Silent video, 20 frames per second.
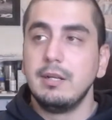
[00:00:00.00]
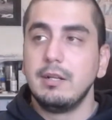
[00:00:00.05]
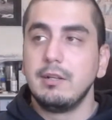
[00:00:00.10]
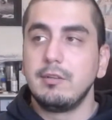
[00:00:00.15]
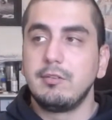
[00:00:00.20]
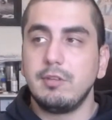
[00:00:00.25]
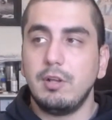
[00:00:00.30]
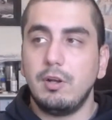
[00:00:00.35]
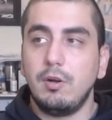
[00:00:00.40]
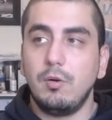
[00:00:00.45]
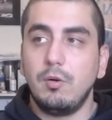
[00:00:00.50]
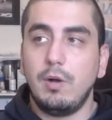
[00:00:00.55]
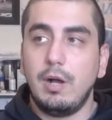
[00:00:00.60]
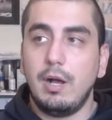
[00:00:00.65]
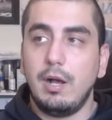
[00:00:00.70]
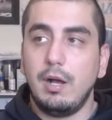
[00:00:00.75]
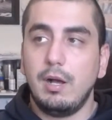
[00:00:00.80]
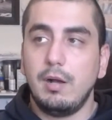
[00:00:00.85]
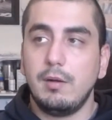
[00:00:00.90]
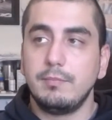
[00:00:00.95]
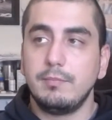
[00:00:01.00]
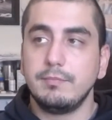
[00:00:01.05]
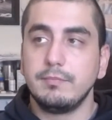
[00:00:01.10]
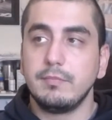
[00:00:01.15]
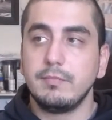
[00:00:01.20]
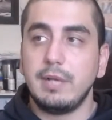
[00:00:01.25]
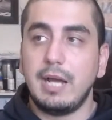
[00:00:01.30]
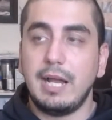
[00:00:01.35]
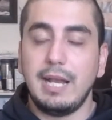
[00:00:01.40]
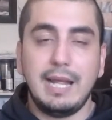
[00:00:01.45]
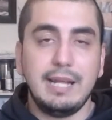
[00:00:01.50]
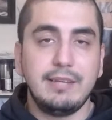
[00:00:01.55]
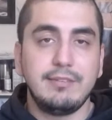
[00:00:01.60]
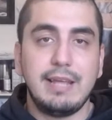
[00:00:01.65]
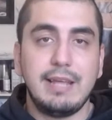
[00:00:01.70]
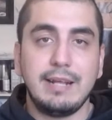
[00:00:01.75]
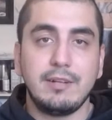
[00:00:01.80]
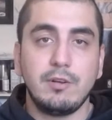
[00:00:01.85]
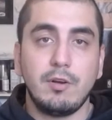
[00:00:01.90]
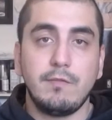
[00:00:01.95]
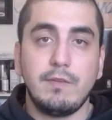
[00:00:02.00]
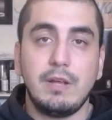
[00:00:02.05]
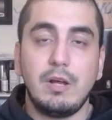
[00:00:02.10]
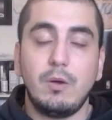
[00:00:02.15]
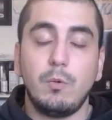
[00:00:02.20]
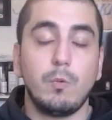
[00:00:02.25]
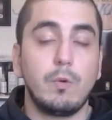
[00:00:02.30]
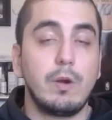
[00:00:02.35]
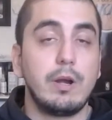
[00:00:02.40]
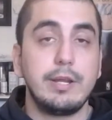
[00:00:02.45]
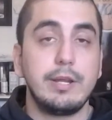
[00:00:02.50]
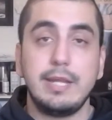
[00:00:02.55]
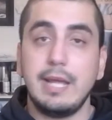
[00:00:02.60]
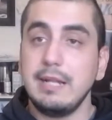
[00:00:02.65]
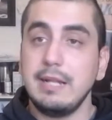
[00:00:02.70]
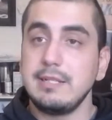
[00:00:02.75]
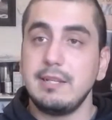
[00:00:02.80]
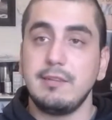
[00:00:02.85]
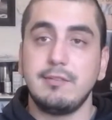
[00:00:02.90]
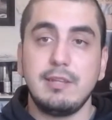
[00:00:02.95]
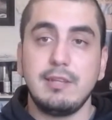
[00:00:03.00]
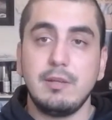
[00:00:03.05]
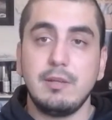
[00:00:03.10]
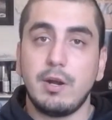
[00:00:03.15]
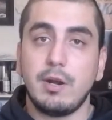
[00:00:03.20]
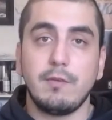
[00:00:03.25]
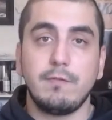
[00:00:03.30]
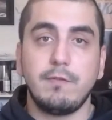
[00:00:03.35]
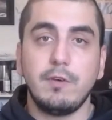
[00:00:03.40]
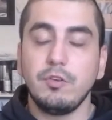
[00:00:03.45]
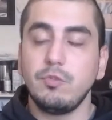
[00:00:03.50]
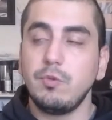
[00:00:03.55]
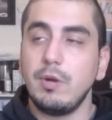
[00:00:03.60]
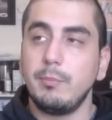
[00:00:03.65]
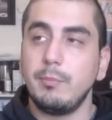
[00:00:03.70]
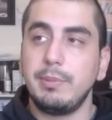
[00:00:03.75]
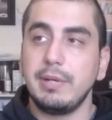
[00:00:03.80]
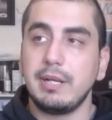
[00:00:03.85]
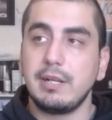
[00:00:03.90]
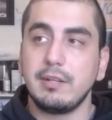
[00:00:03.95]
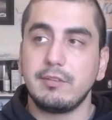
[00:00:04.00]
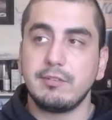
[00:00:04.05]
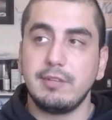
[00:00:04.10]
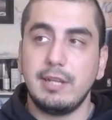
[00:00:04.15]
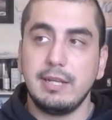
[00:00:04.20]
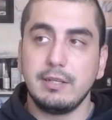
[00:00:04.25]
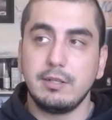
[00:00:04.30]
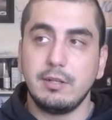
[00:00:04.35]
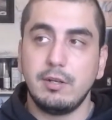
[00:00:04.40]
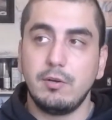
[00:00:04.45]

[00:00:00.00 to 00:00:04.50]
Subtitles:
So I like Zach Norvell. We're yet to see what our first-round pick looks like.